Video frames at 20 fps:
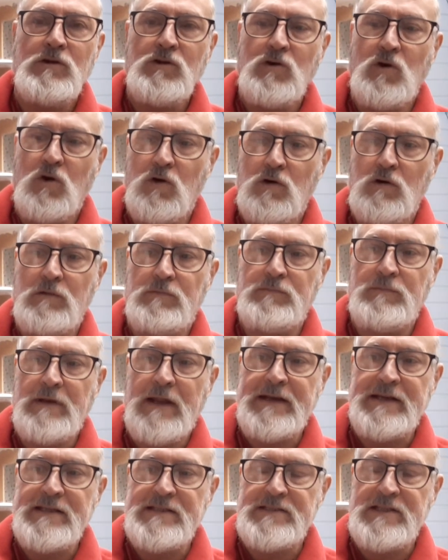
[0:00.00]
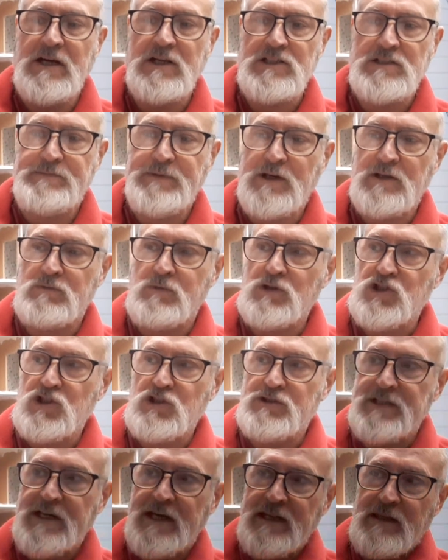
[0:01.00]
or let it touch, because once you
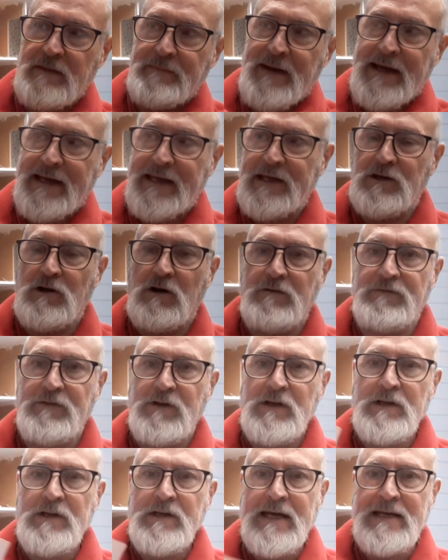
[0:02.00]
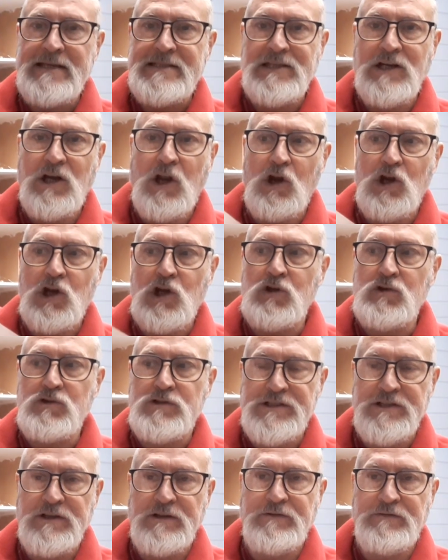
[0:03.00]
take the backing off it's a lot
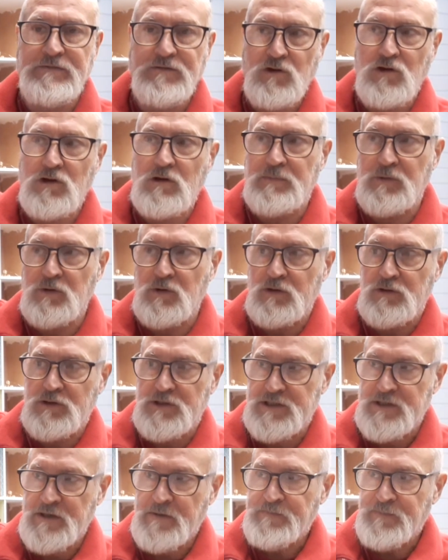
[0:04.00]
looser, the floorboards.